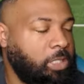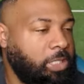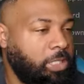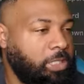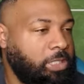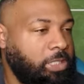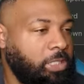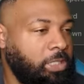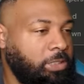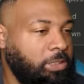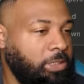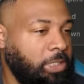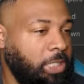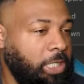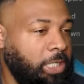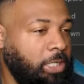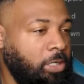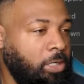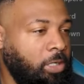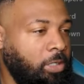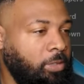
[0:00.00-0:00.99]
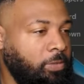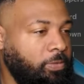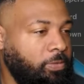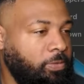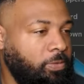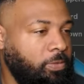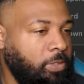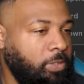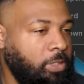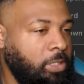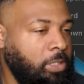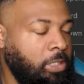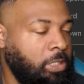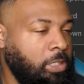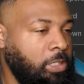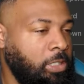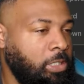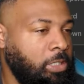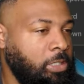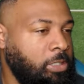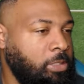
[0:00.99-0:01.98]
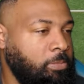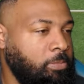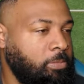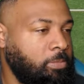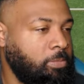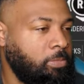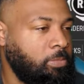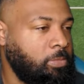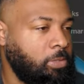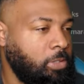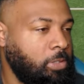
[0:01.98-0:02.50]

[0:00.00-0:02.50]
All right, gun tied off. Um,